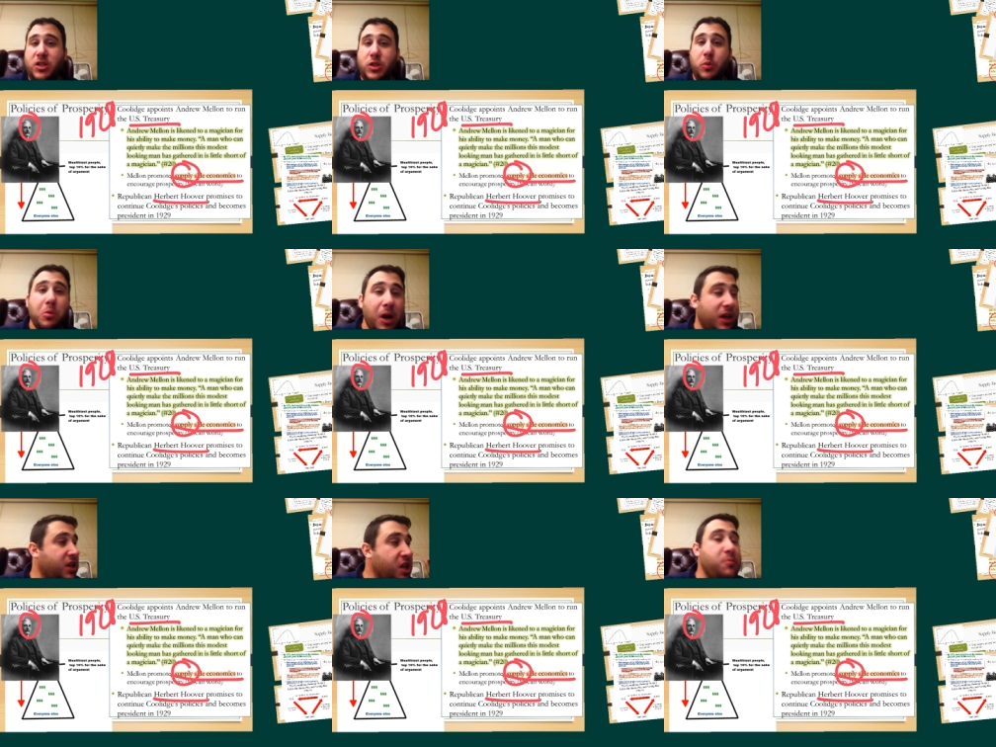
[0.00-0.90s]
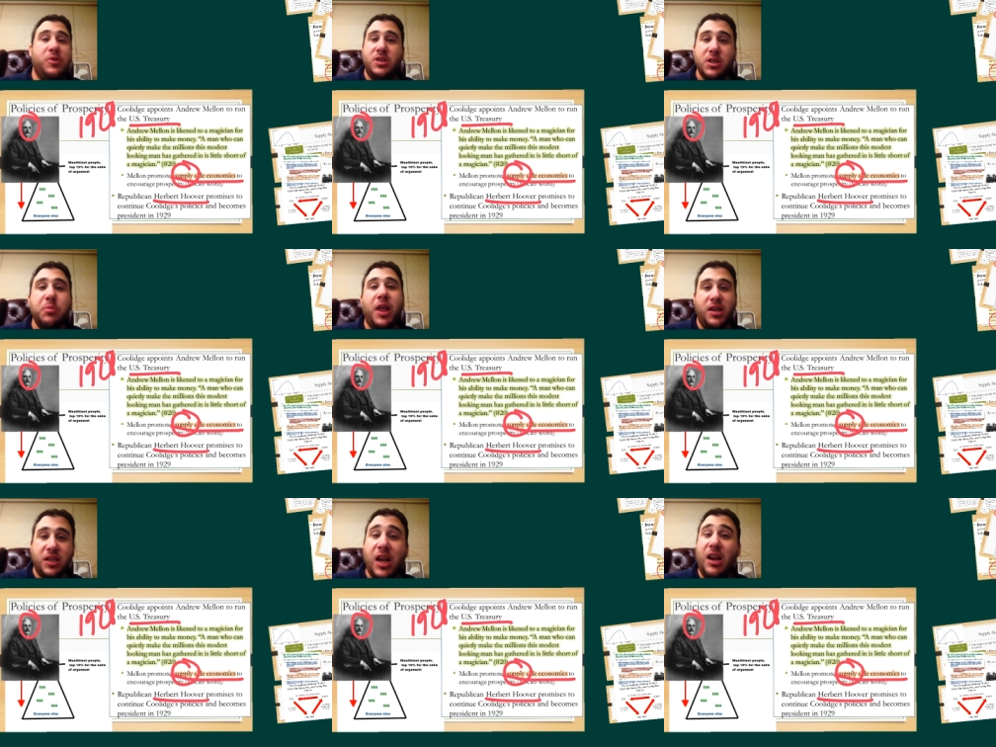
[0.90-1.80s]
So we want to keep this
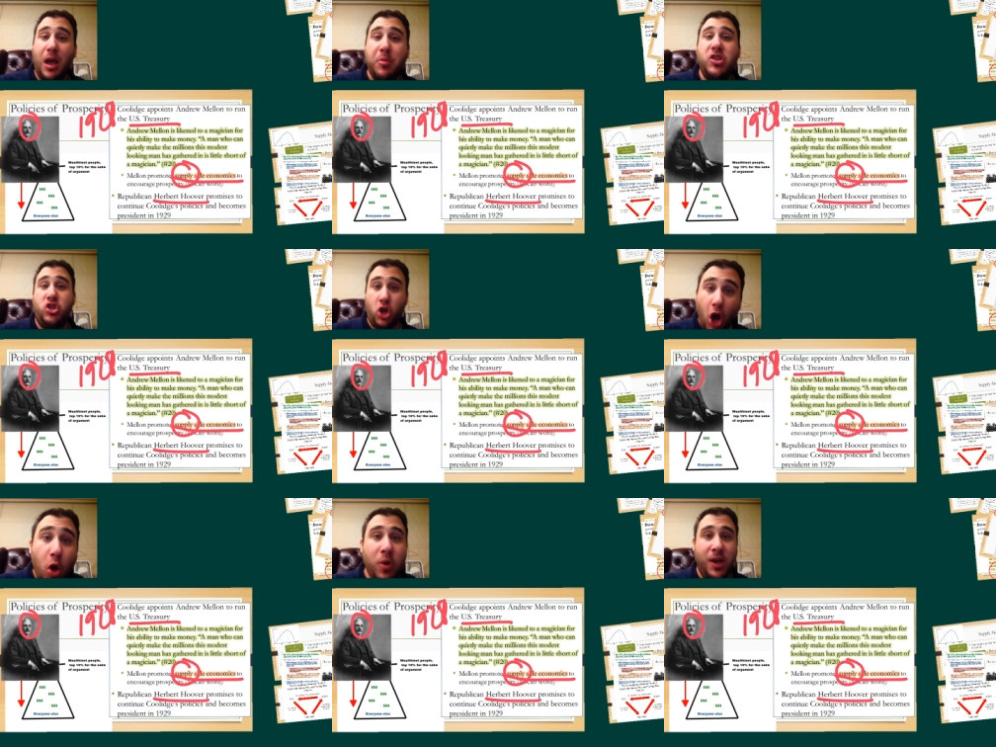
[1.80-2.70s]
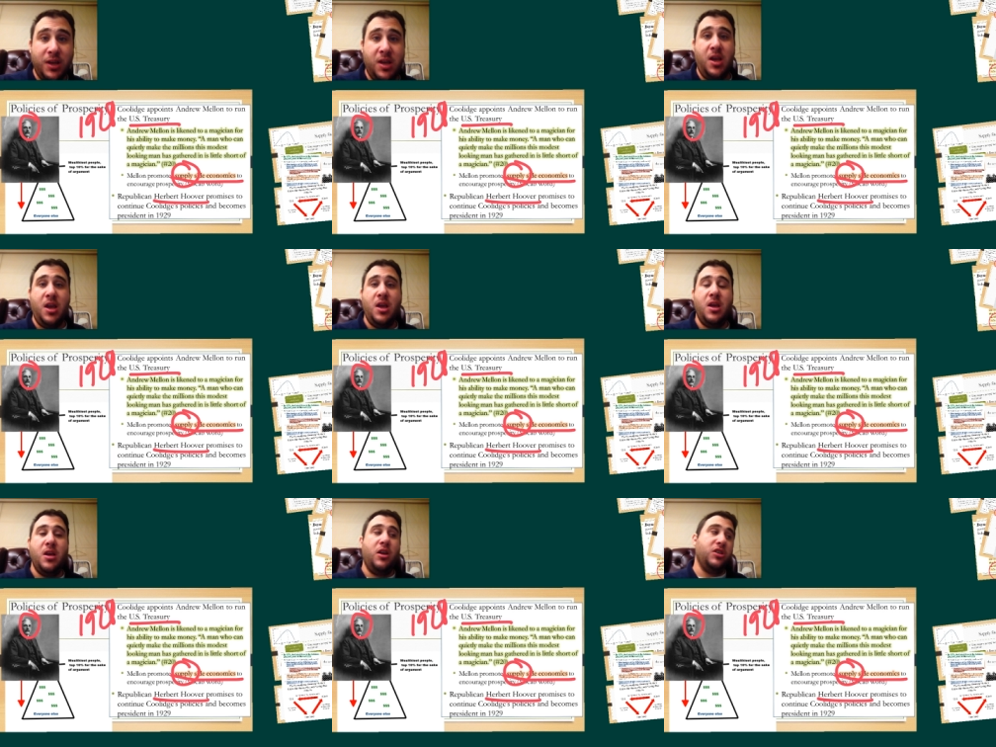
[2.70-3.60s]
supply-side economics going
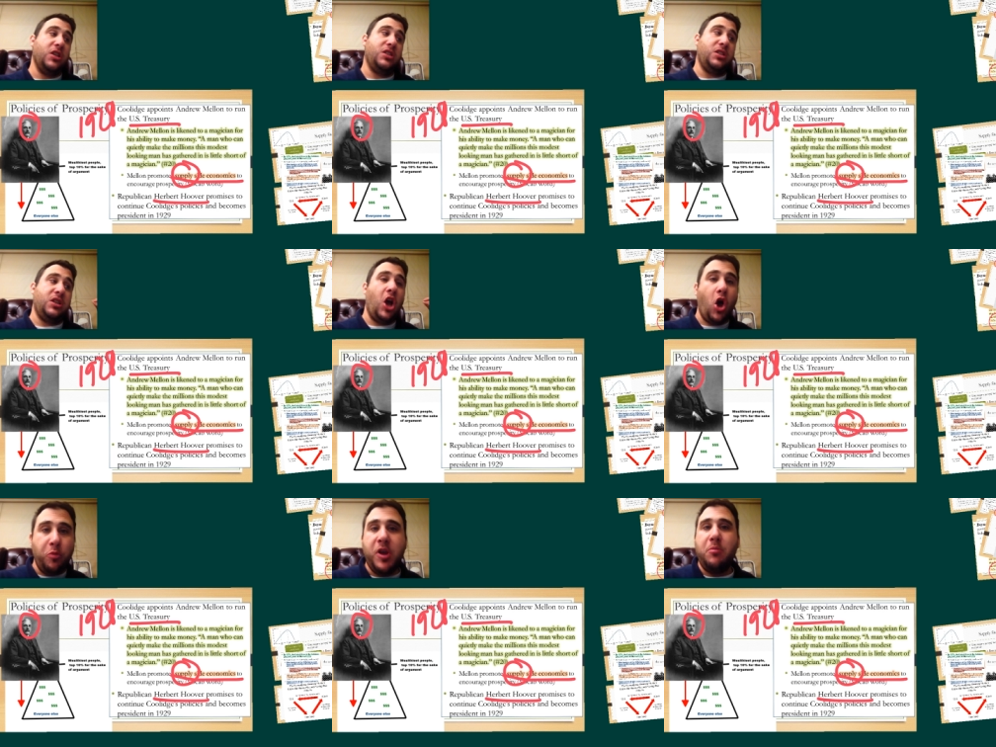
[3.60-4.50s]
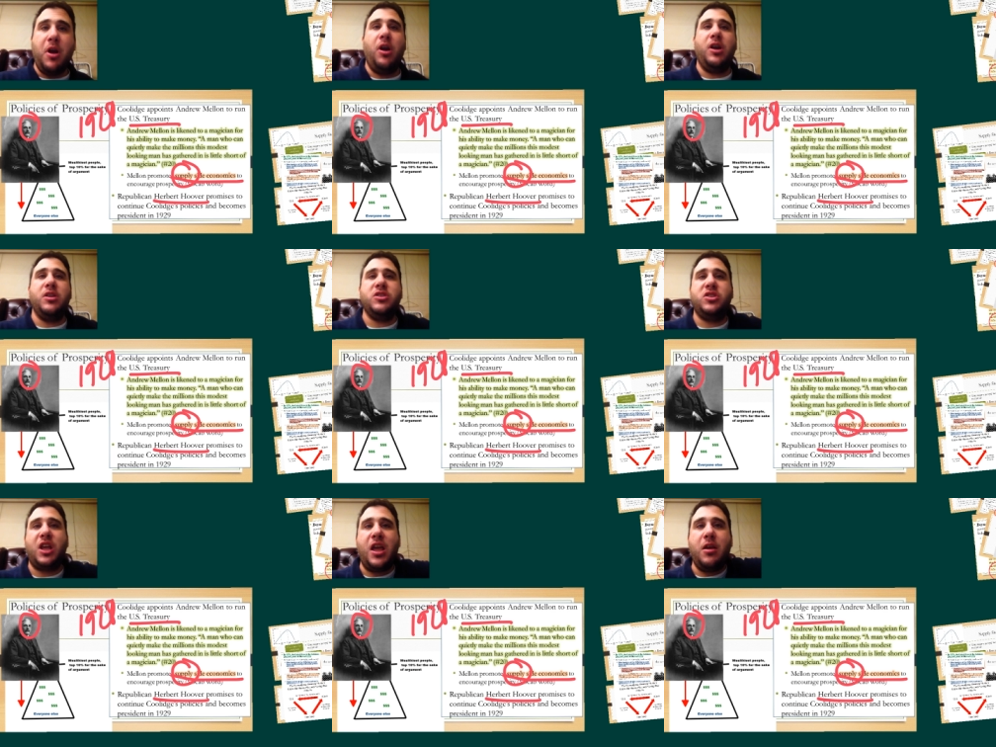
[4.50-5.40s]
because it's helping Americans
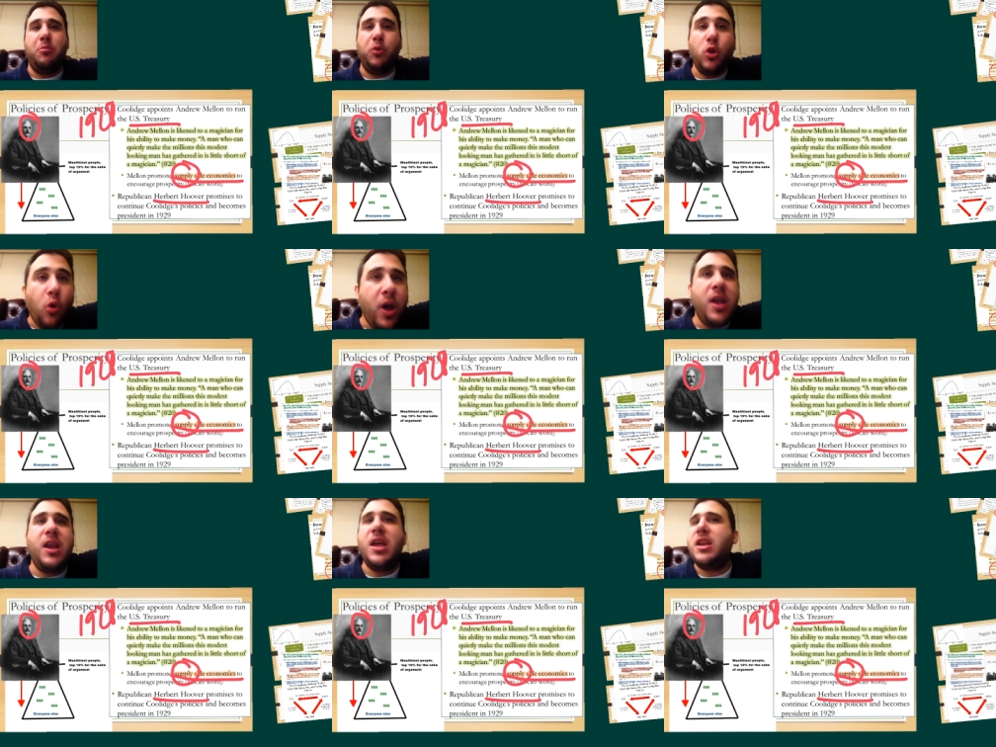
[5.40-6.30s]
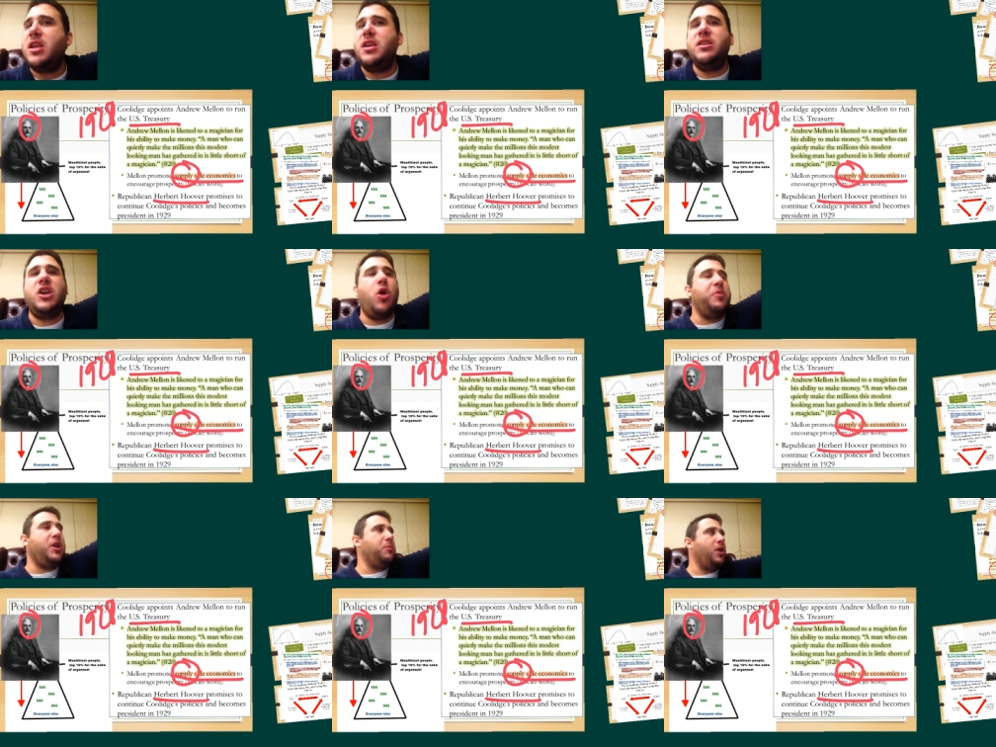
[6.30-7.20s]
stay employed. It is
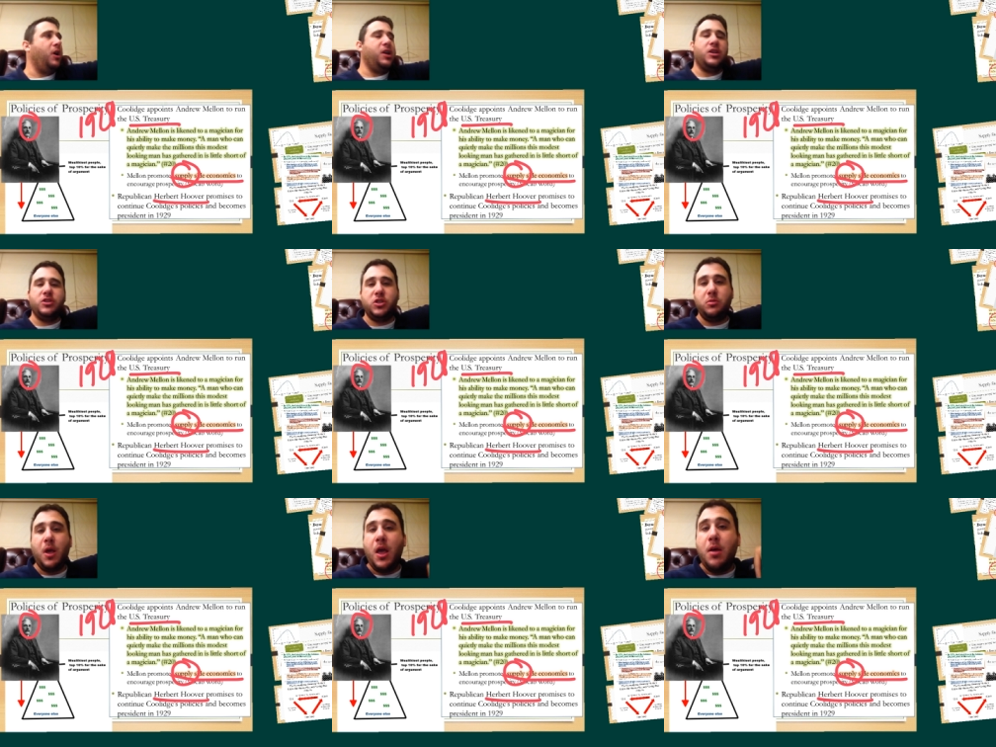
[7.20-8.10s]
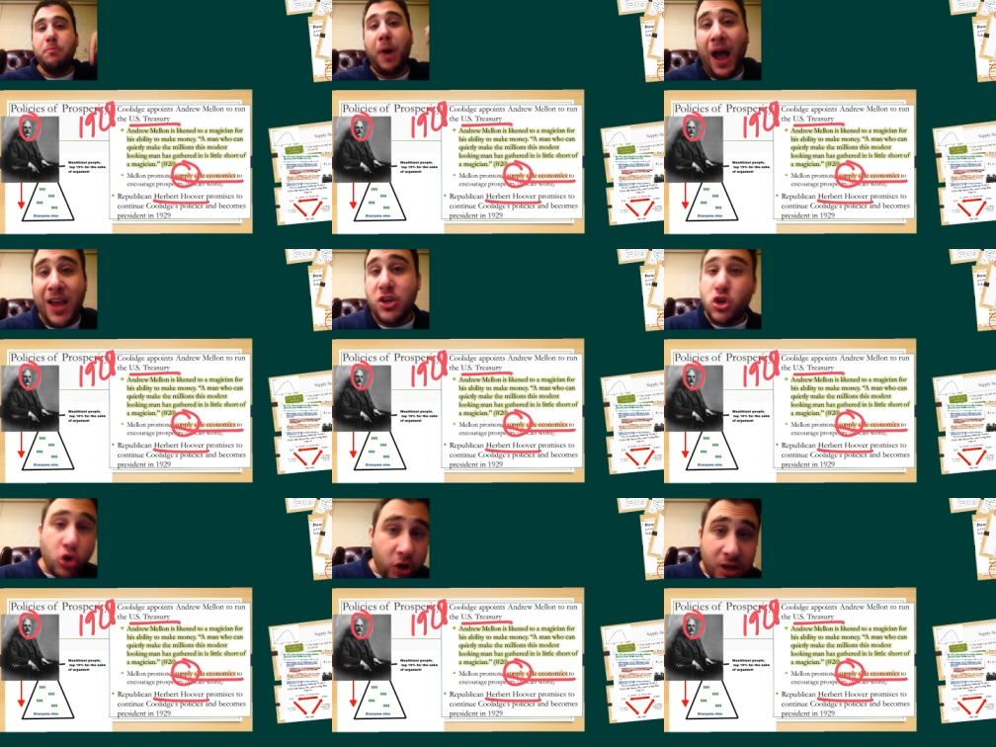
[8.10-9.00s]
helping Americans buy
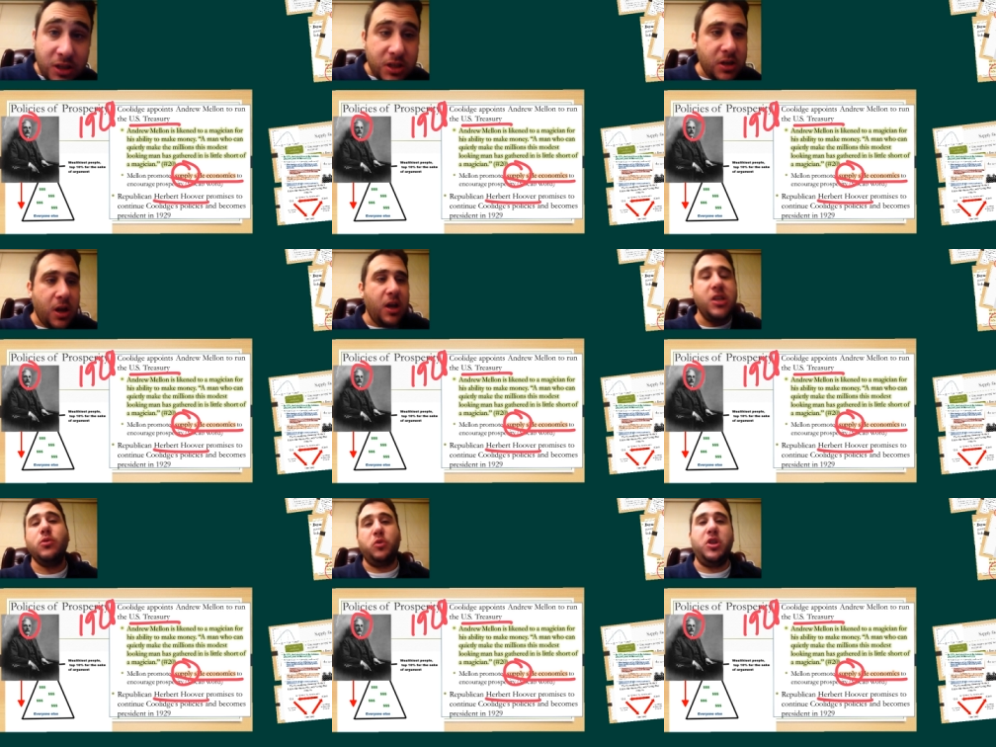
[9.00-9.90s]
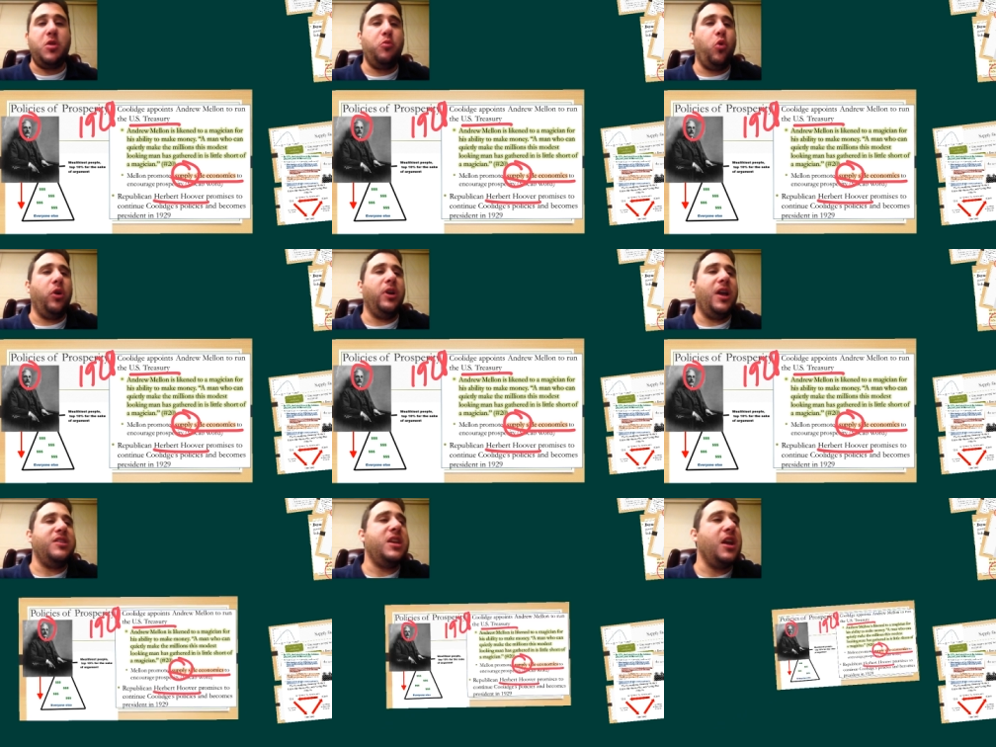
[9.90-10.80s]
goods. It's a really important
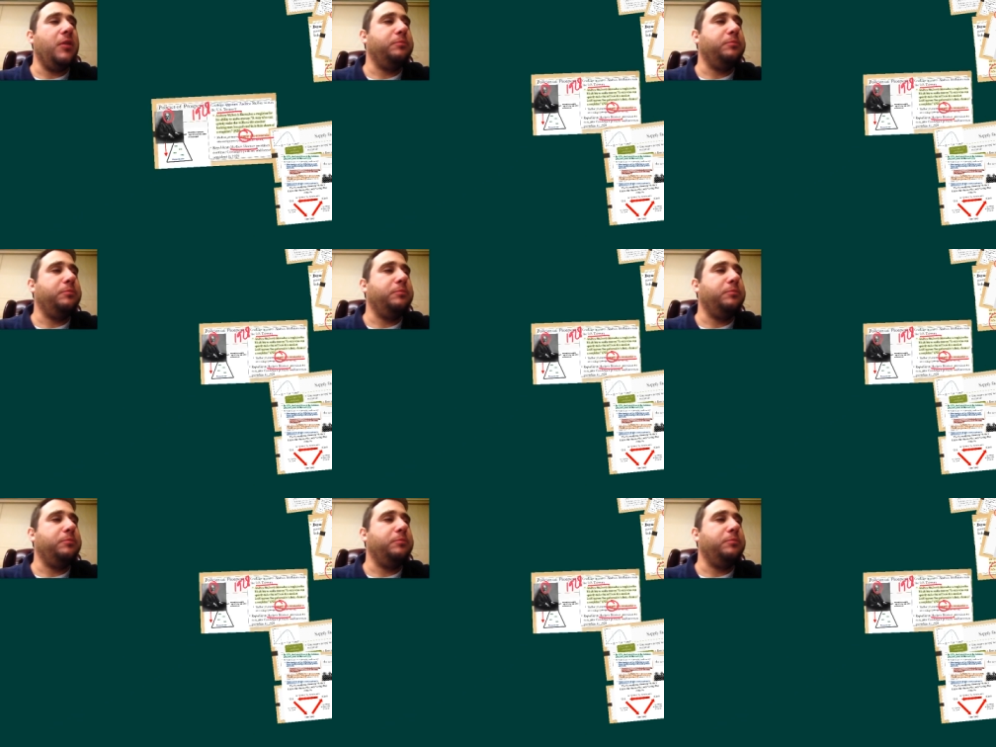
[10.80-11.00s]
idea.